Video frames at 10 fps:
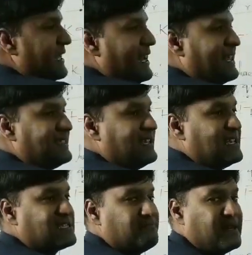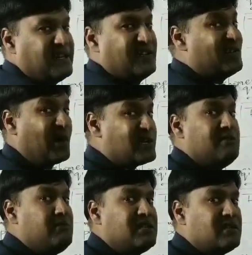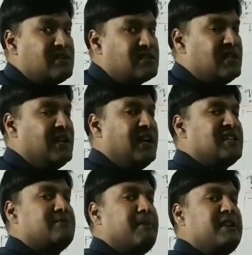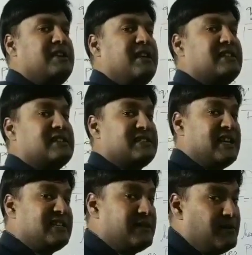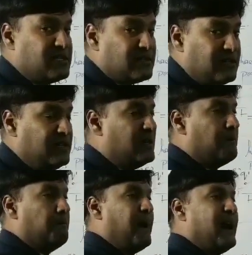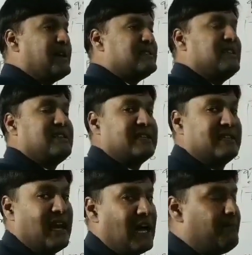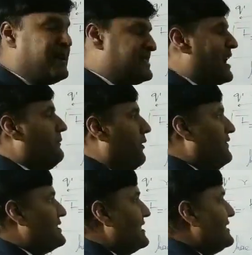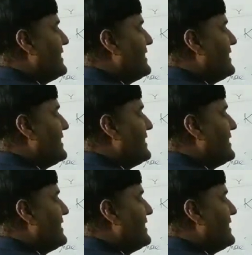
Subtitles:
length is measured not in meters, it is measured in centimeter, mass in gram, and time obviously in